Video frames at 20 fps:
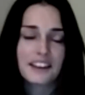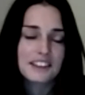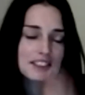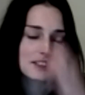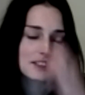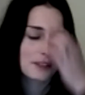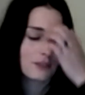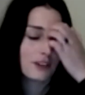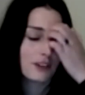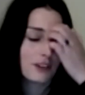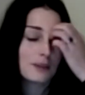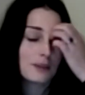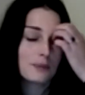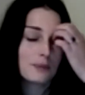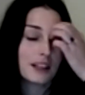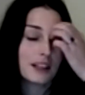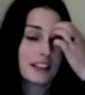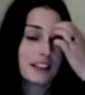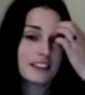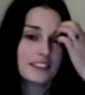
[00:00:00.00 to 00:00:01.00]
the fun
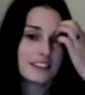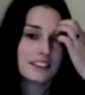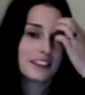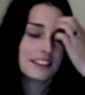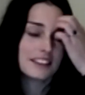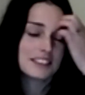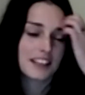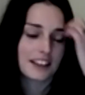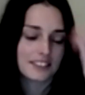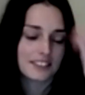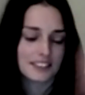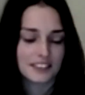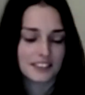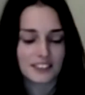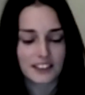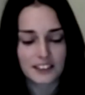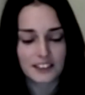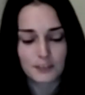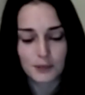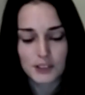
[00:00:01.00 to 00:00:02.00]
bit. Exactly.
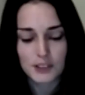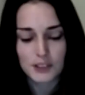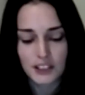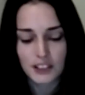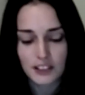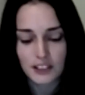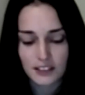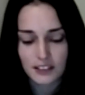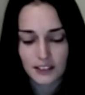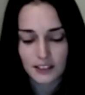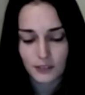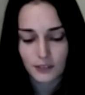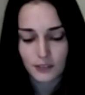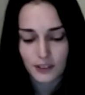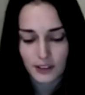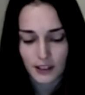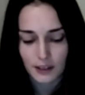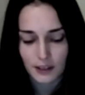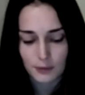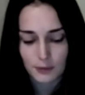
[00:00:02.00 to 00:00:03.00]
Like particularly with
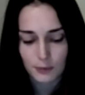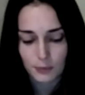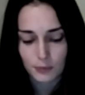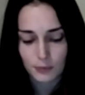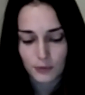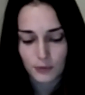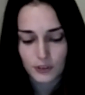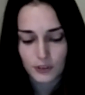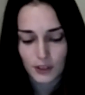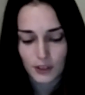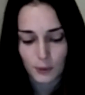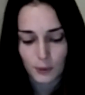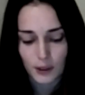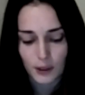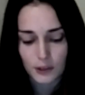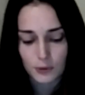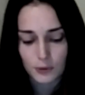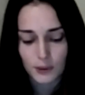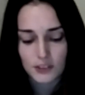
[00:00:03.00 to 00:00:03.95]
that New South Wales one.